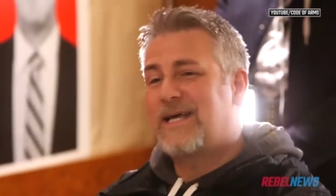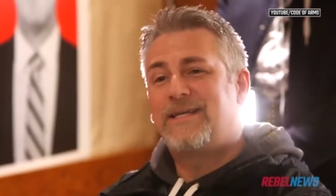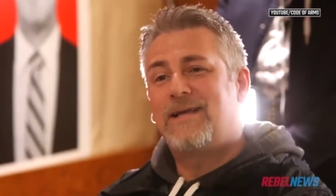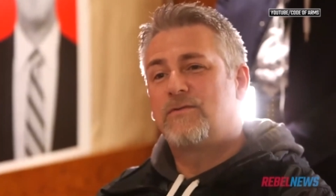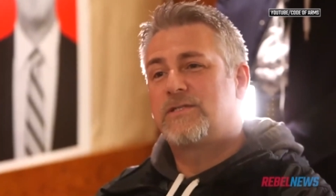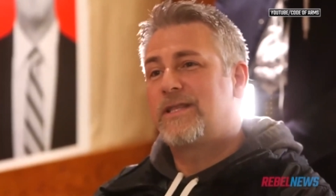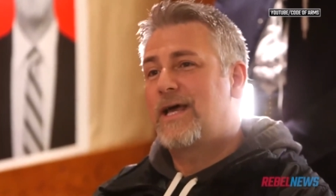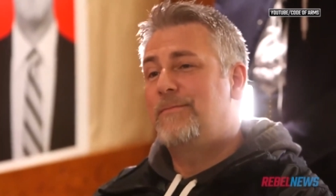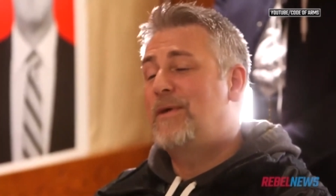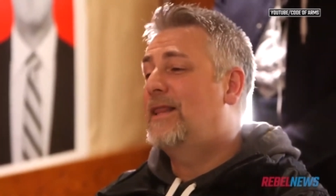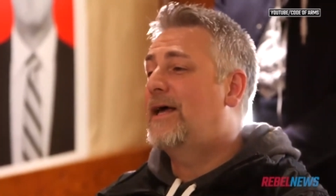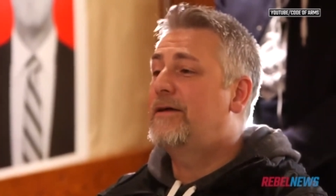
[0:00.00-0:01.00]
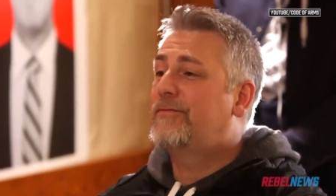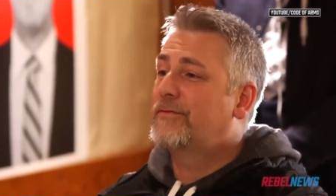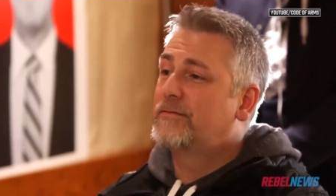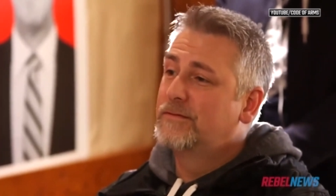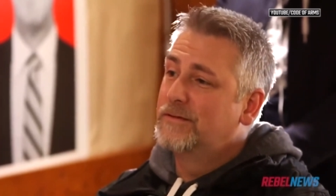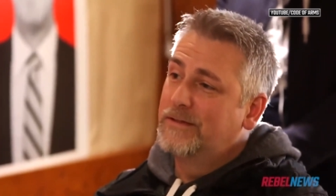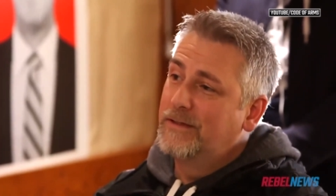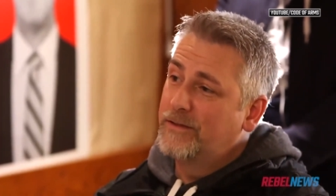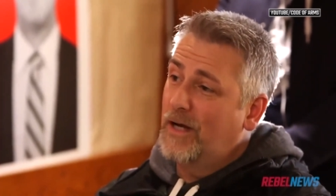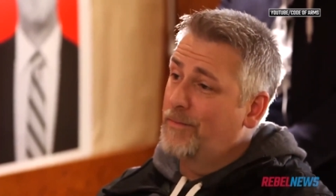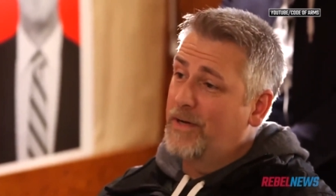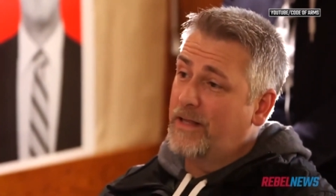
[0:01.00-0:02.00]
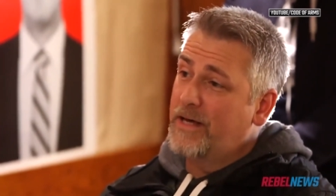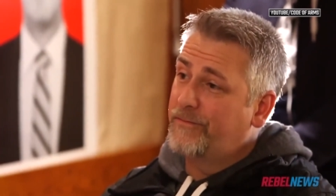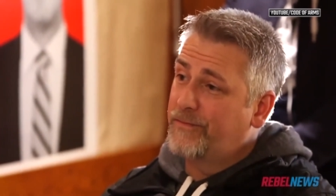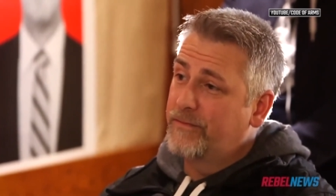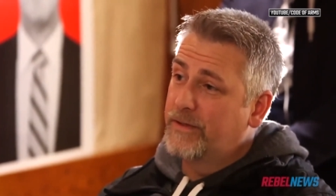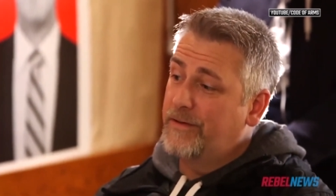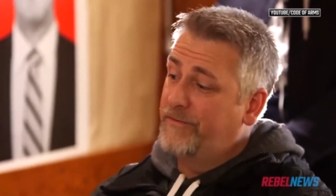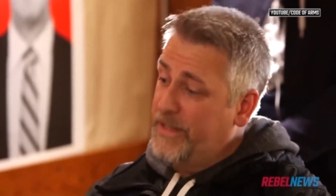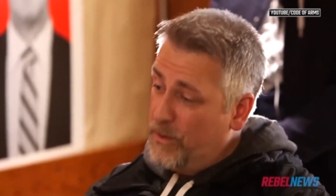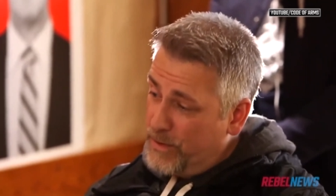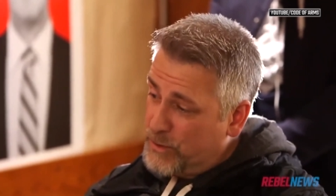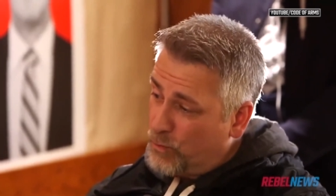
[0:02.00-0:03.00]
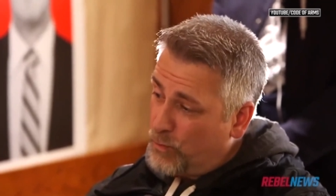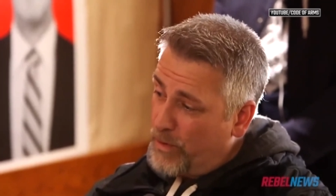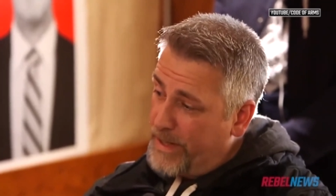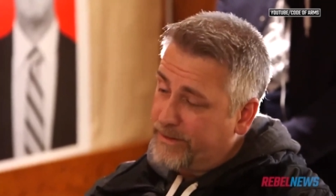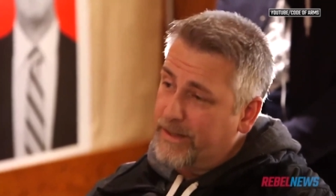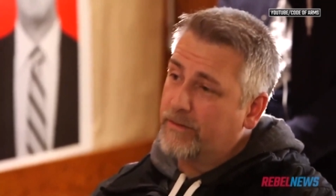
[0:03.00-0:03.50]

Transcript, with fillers: I never said that in my life. Not in my life. The video is right